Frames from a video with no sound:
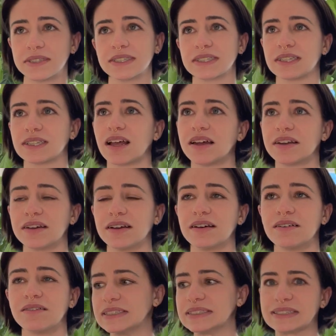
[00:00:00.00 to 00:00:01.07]
There's a lot
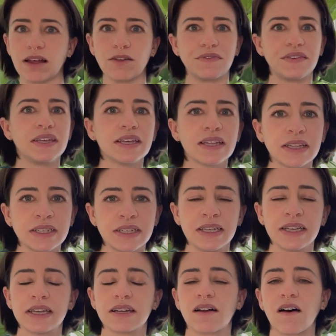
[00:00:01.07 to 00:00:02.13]
of
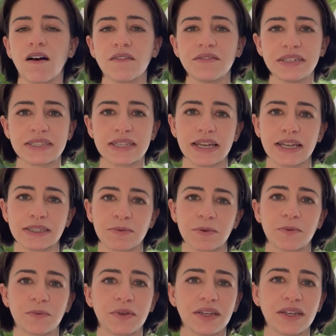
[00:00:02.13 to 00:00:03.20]
self-healing and all these things,
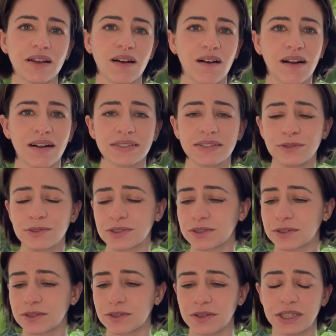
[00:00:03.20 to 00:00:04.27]
but we are
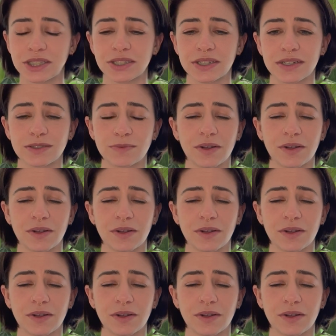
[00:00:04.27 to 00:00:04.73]
social creatures.